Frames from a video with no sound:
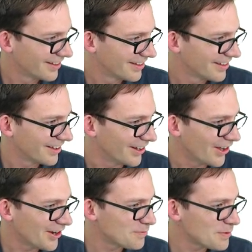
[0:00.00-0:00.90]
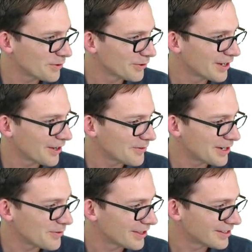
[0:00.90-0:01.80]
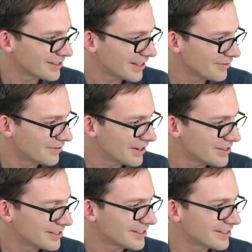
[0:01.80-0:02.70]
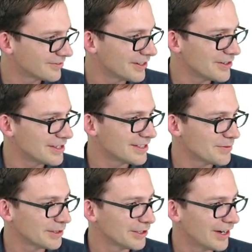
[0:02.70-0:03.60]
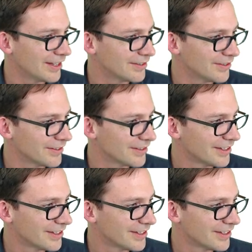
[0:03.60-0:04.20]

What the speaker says: A lot of people are coming in with the same, very, very similar answers.